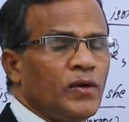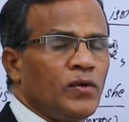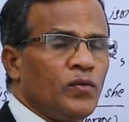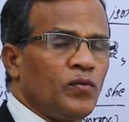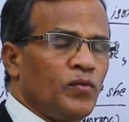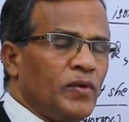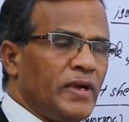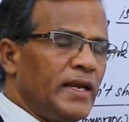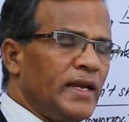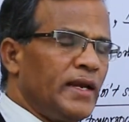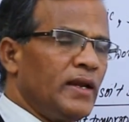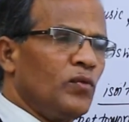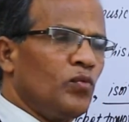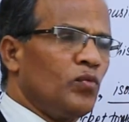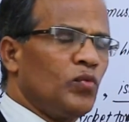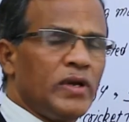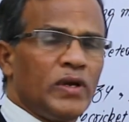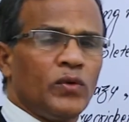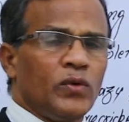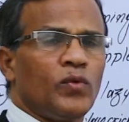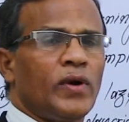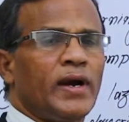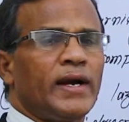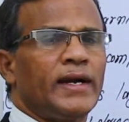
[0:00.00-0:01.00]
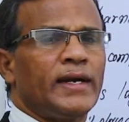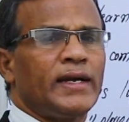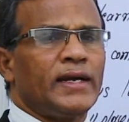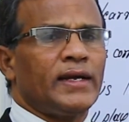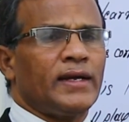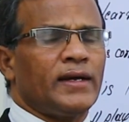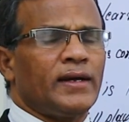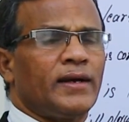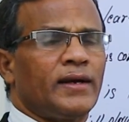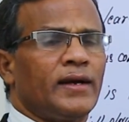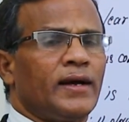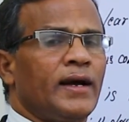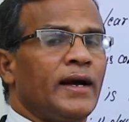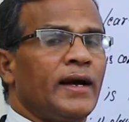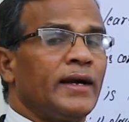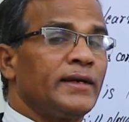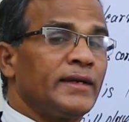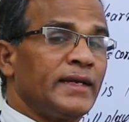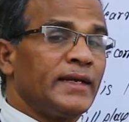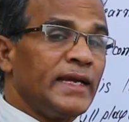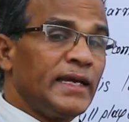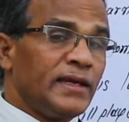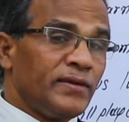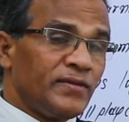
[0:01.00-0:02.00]
When we want
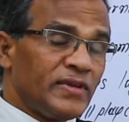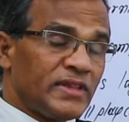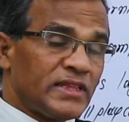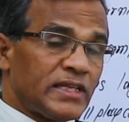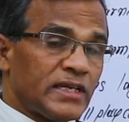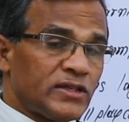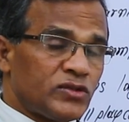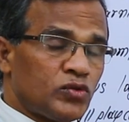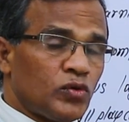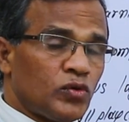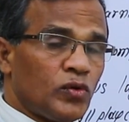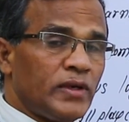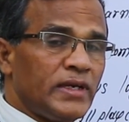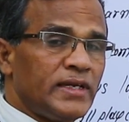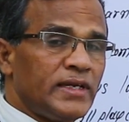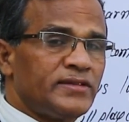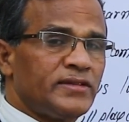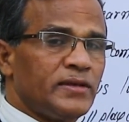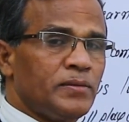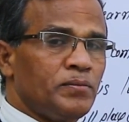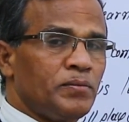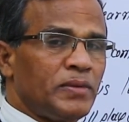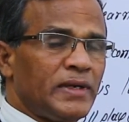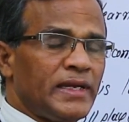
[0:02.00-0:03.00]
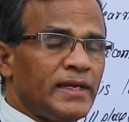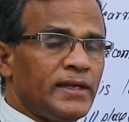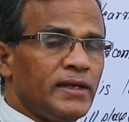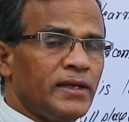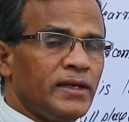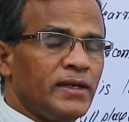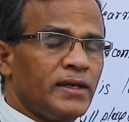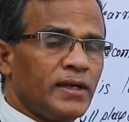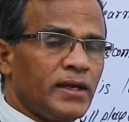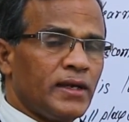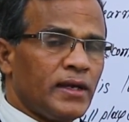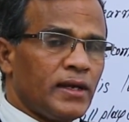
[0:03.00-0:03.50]
agreeing with us only, simply